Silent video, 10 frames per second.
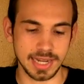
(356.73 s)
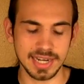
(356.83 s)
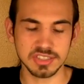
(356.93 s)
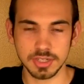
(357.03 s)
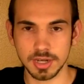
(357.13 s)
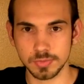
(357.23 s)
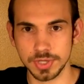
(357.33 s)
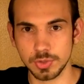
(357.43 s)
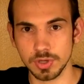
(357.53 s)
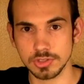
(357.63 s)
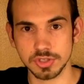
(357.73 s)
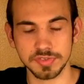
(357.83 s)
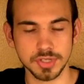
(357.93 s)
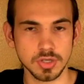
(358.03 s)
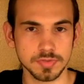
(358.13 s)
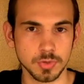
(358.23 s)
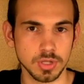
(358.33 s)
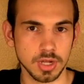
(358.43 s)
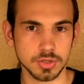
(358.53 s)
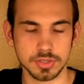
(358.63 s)
It has a lot of recoil, so if you go full
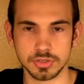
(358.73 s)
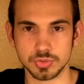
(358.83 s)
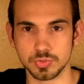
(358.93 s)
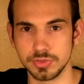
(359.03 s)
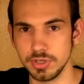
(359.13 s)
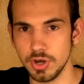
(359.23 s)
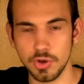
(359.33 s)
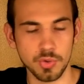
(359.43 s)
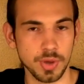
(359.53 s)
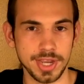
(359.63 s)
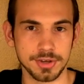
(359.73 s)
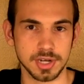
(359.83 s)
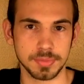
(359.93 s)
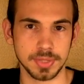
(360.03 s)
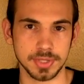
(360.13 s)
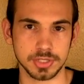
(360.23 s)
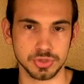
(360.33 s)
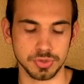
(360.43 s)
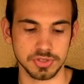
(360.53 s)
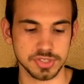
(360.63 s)
auto, there's no way you're going to be able to
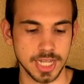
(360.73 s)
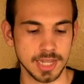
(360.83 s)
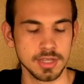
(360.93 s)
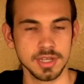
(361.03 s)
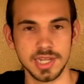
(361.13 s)
control this thing.